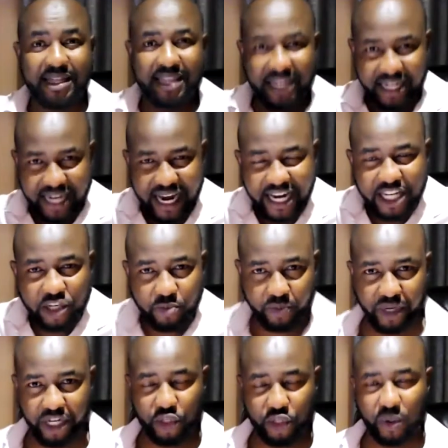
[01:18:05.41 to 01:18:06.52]
They died
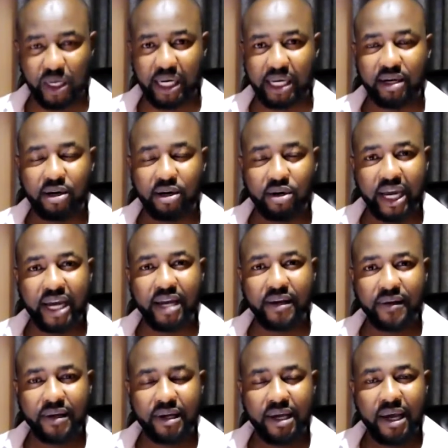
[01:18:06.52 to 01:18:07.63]
spiritually, okay?
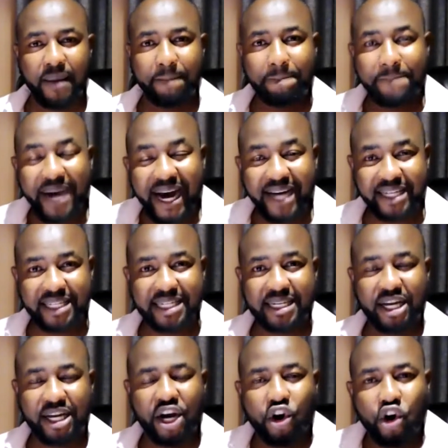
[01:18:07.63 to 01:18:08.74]
But
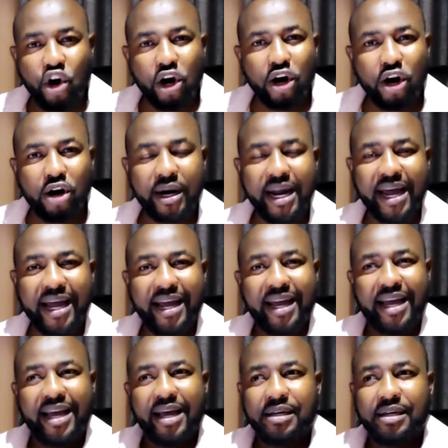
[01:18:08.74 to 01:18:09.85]
God
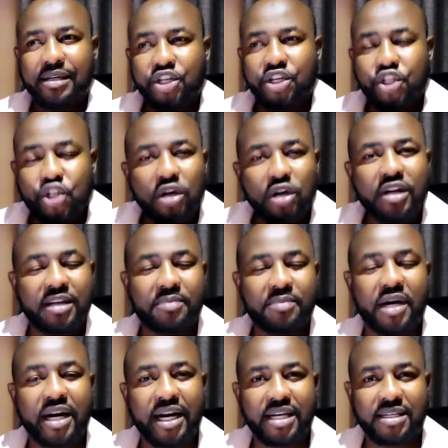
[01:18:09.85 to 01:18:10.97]
showed them
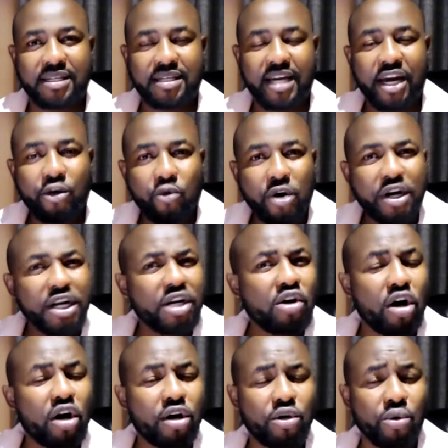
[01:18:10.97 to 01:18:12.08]
grace. And what did
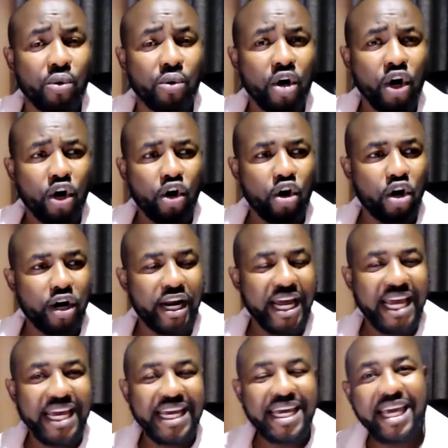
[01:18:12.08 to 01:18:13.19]
God do? God,
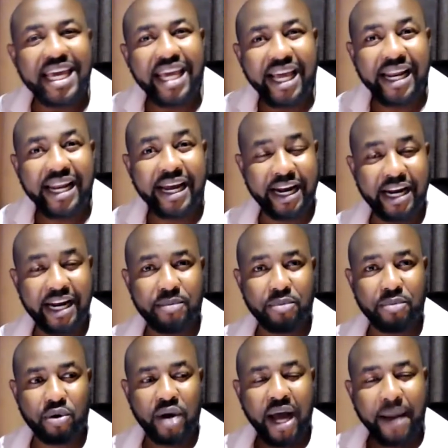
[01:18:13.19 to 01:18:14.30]
he killed an
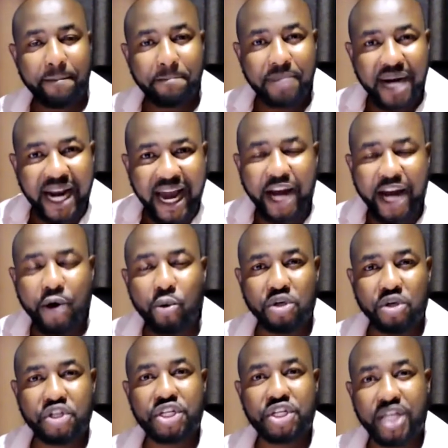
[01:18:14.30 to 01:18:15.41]
animal. Blood was
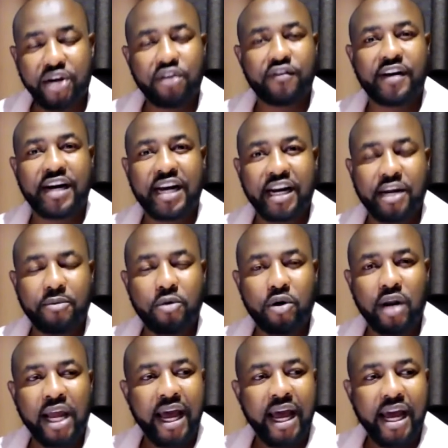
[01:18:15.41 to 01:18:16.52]
shed of an animal.
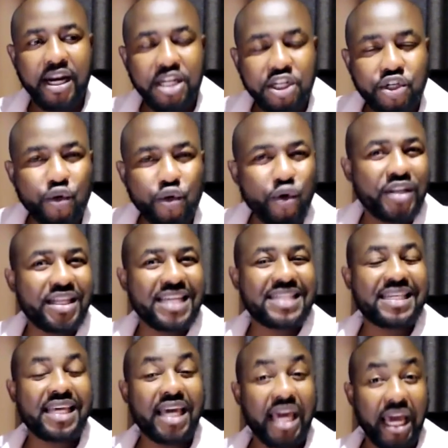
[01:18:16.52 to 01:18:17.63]
And he took the
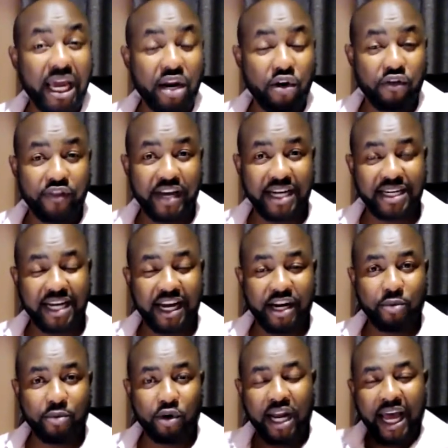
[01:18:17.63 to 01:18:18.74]
skin of that
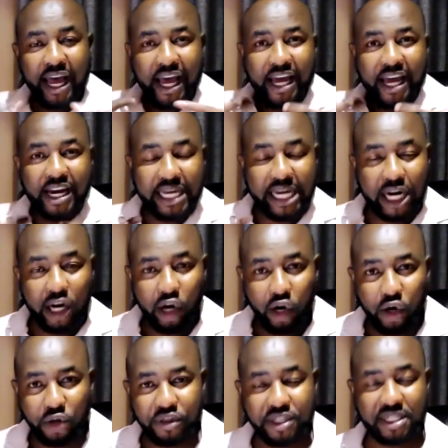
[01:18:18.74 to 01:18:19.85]
animal and he
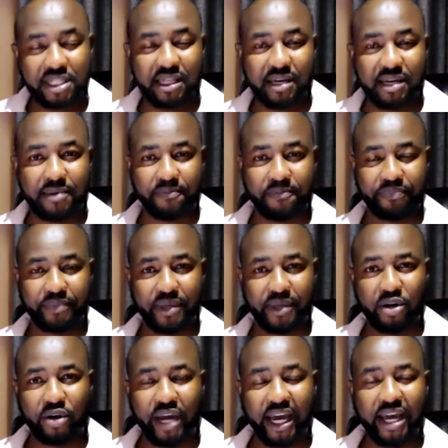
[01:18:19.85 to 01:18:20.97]
clothed them.
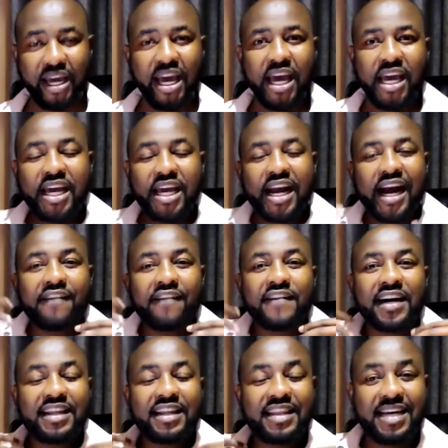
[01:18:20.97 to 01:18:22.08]
Okay? He
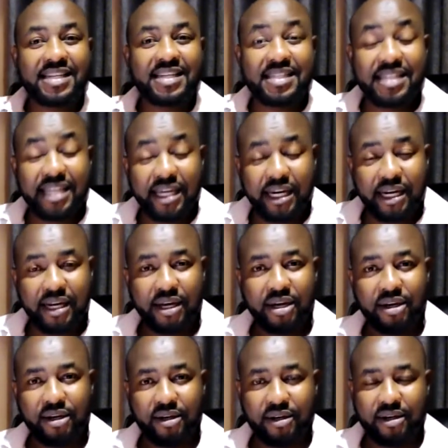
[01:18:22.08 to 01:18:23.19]
covered their sin
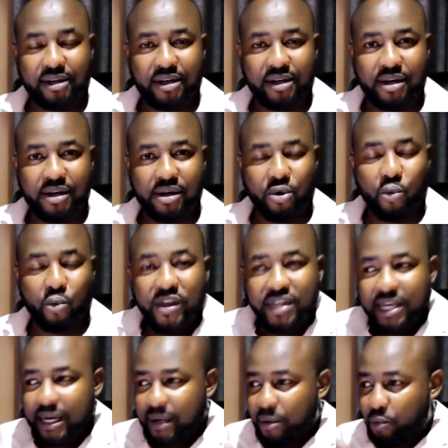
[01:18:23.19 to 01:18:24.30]
with
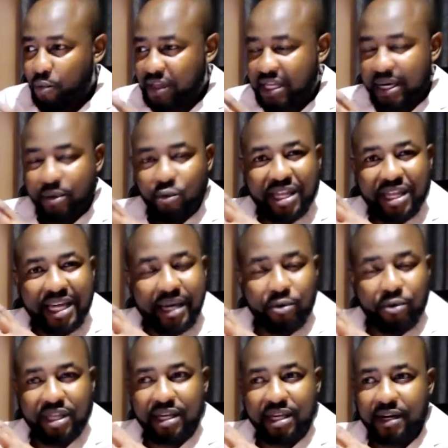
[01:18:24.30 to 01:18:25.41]

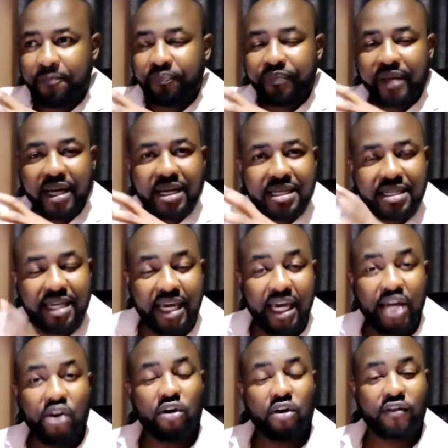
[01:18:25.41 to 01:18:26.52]
the
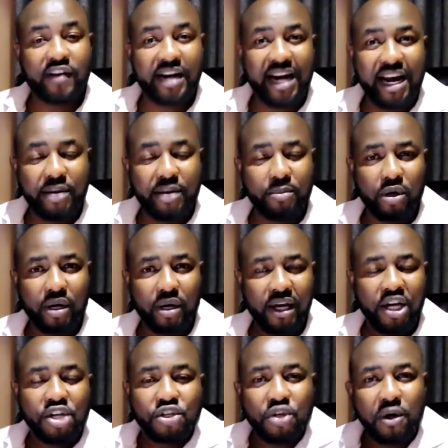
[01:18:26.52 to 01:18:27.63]
skin of an animal.
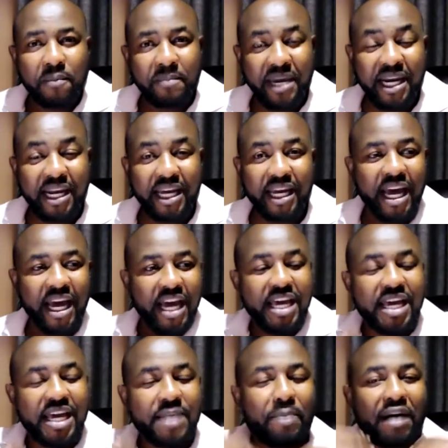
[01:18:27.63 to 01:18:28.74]
So meaning
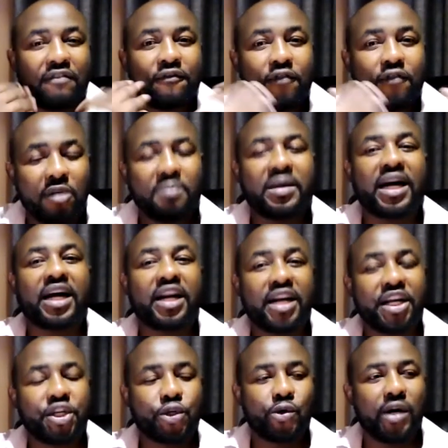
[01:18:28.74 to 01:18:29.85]
he performed a
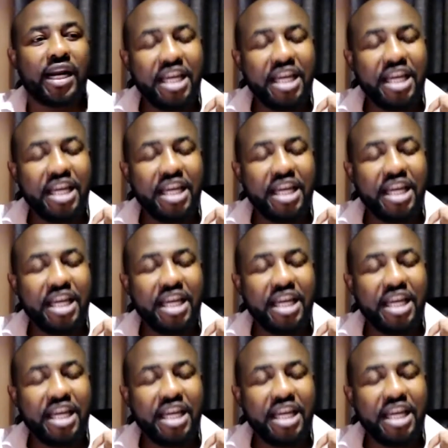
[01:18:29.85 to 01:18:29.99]
ritual.